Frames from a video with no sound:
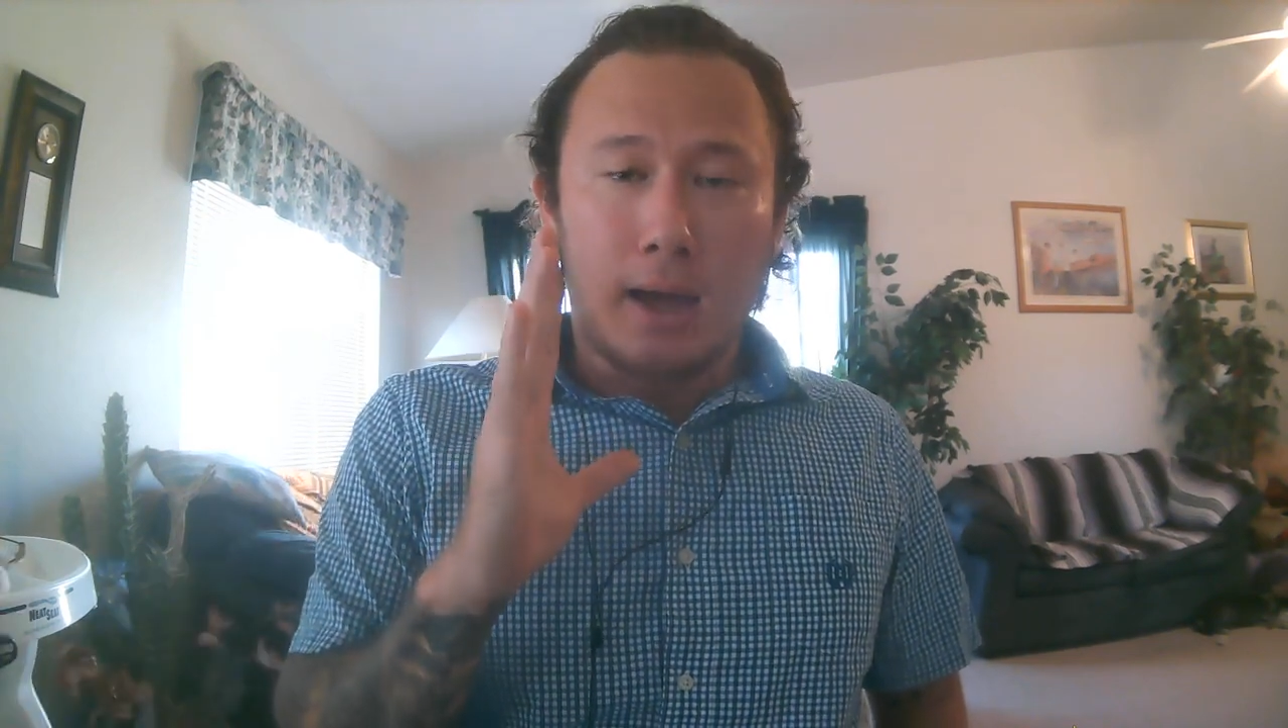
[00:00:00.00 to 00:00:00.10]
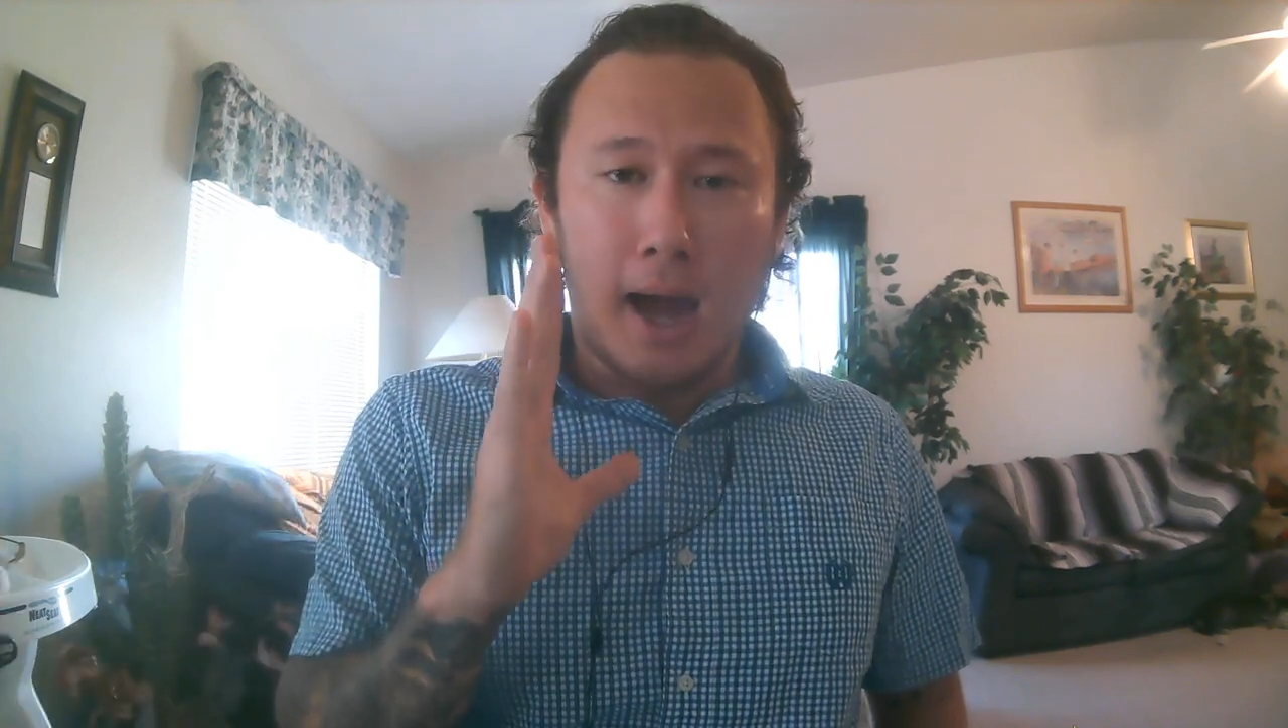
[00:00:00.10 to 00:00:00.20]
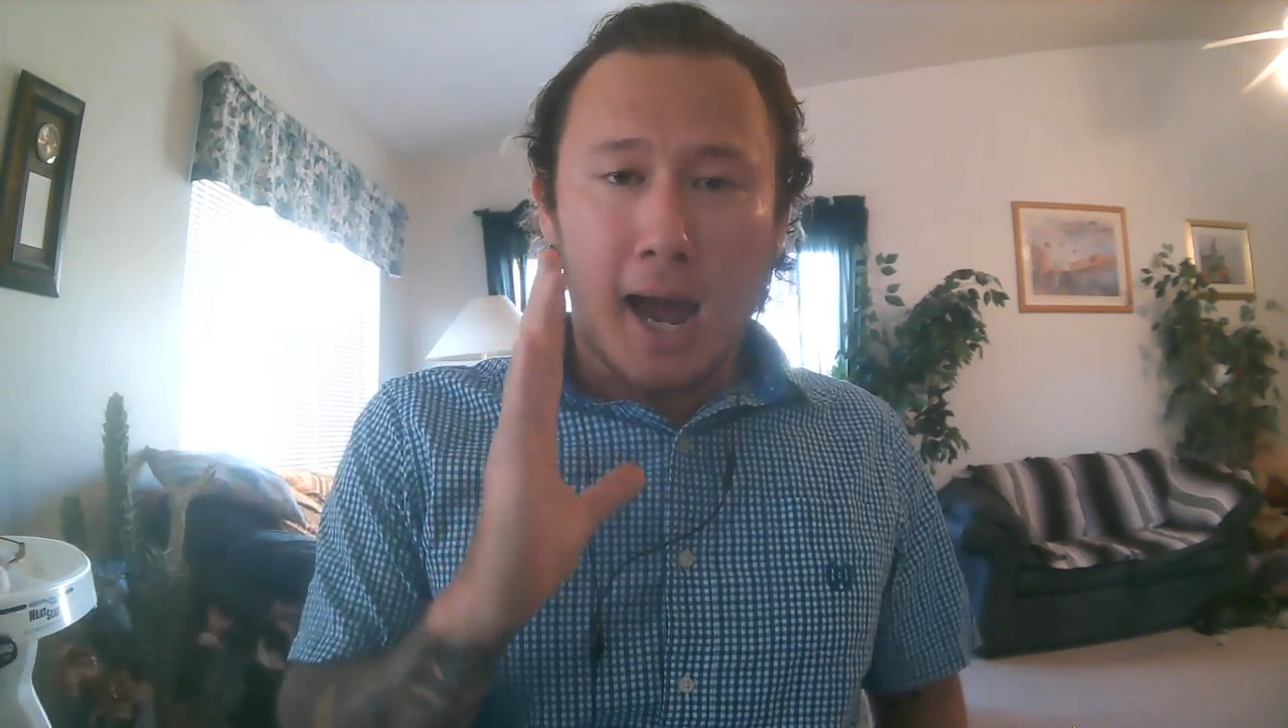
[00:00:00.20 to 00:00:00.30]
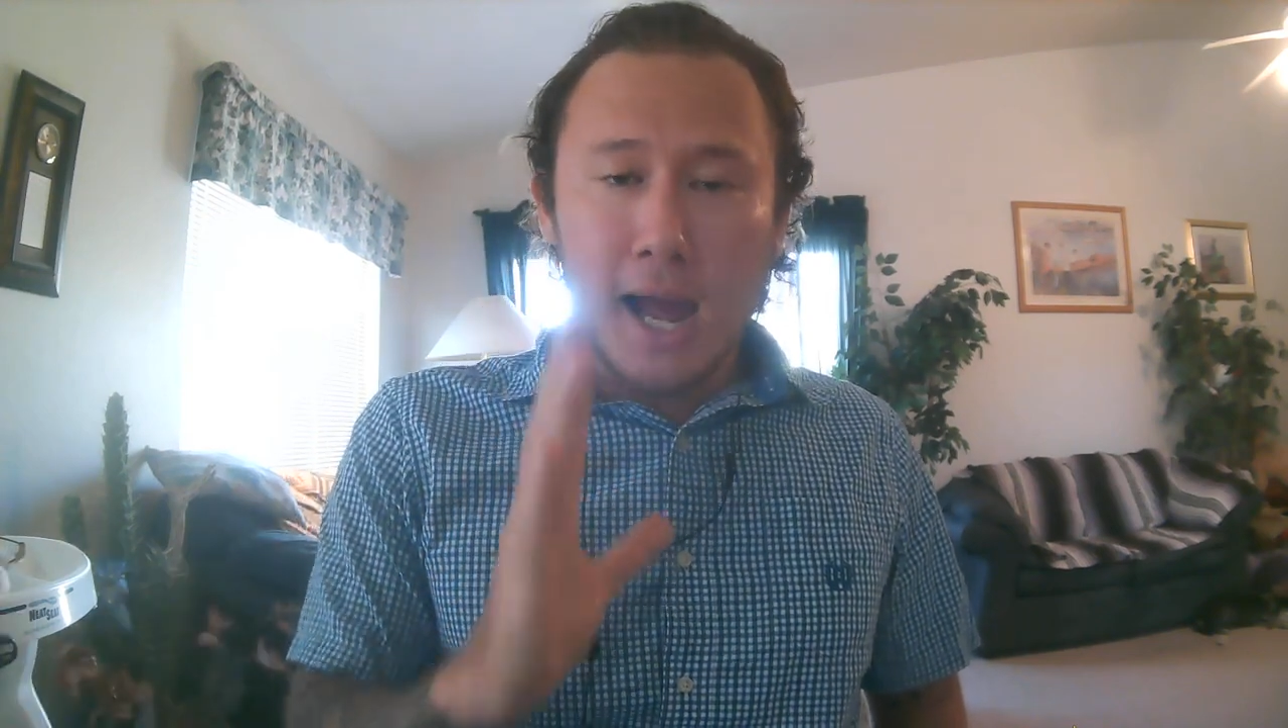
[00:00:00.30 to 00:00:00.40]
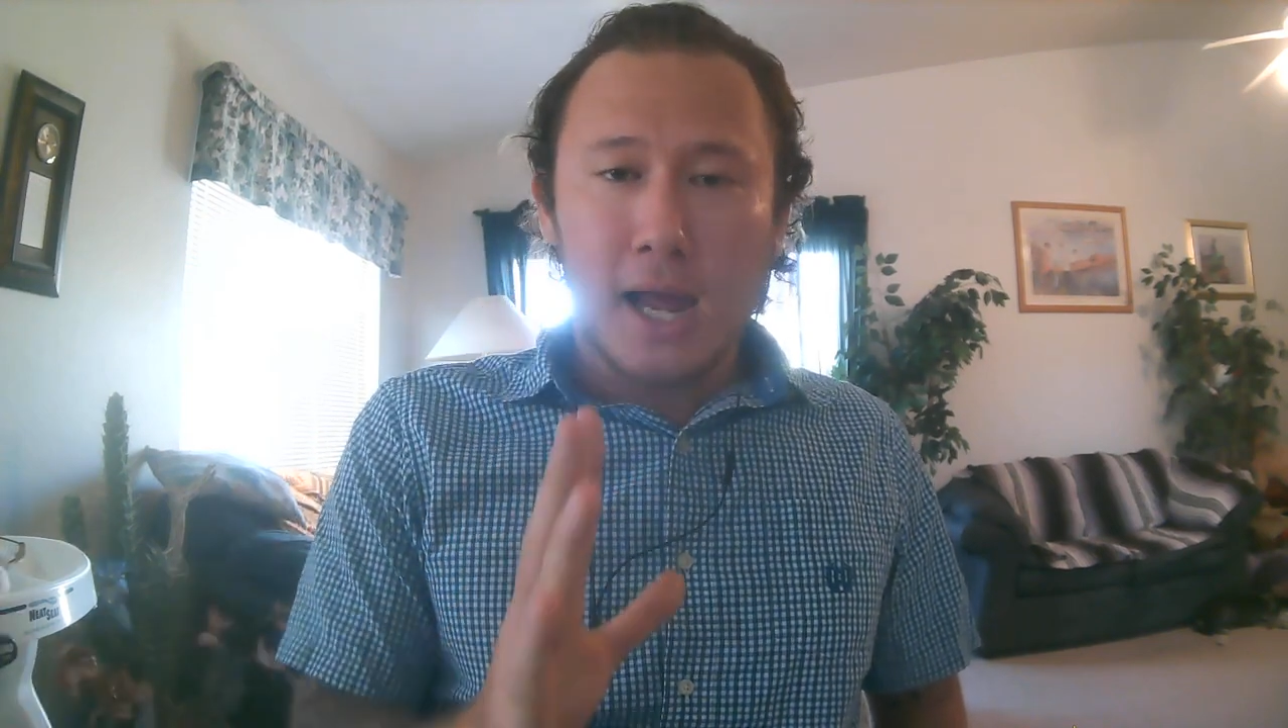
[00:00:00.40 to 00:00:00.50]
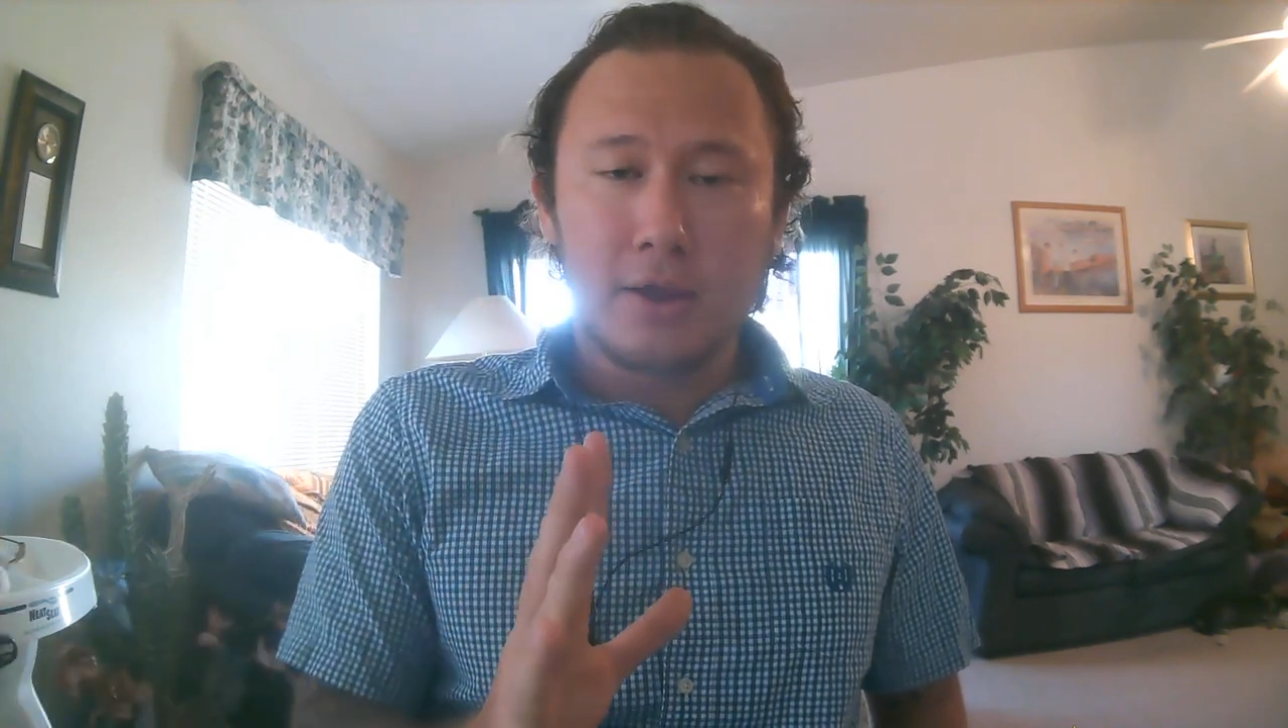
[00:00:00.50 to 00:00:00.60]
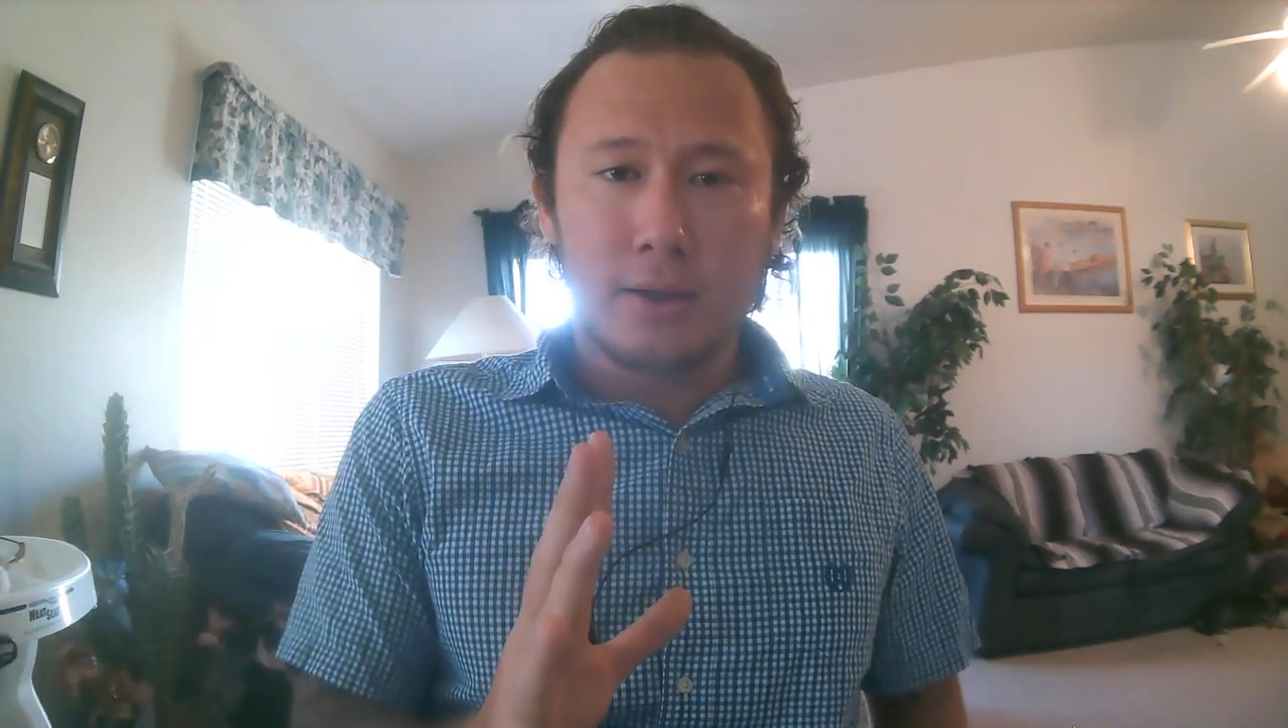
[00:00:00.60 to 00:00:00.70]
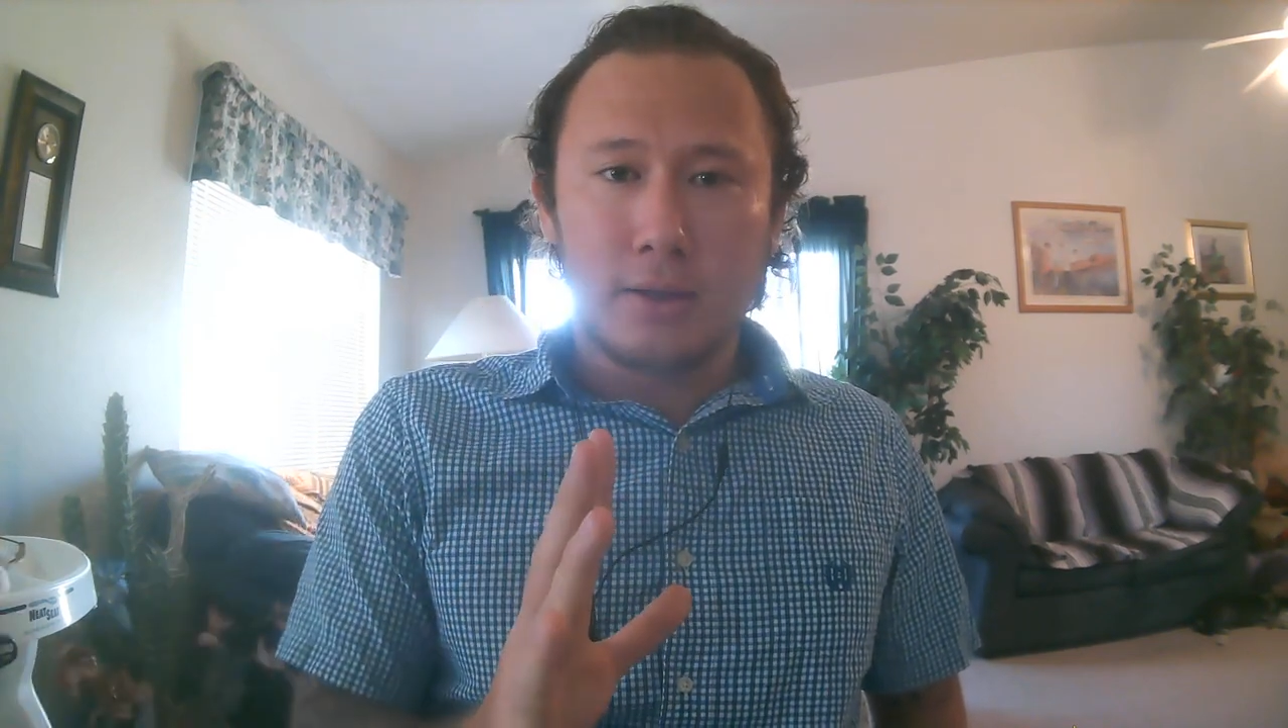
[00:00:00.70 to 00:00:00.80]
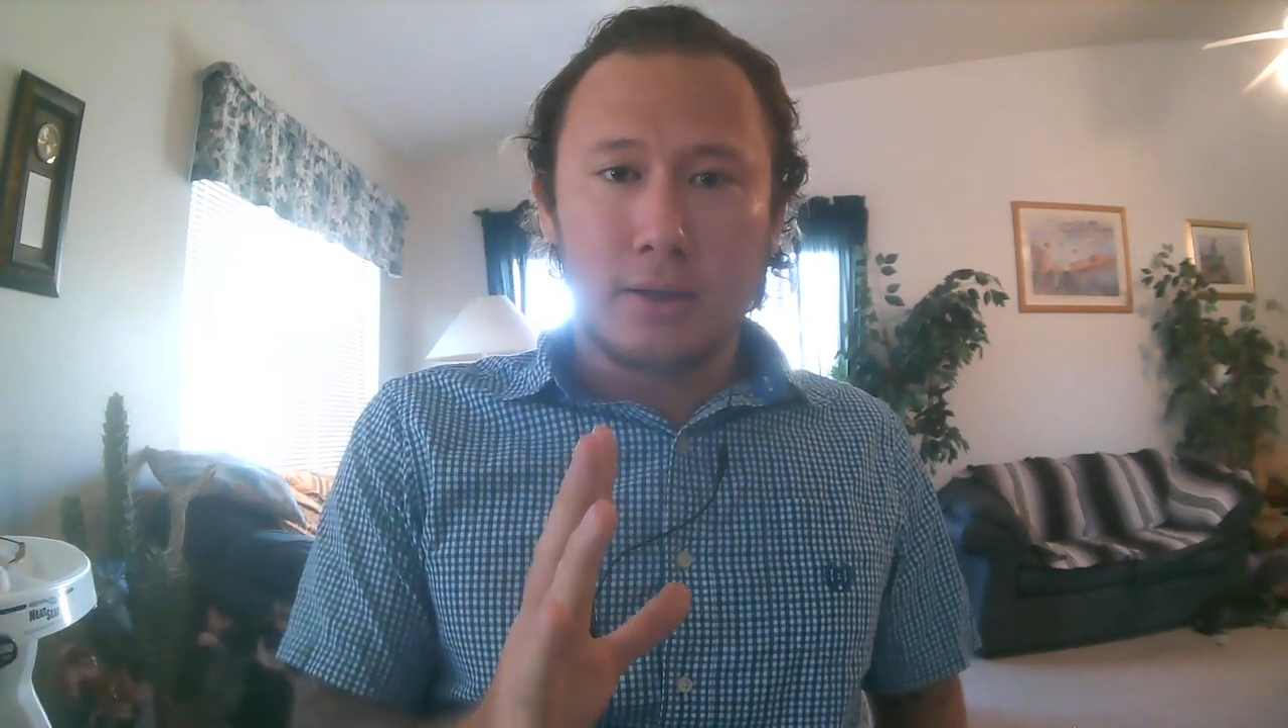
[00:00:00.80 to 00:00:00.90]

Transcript: I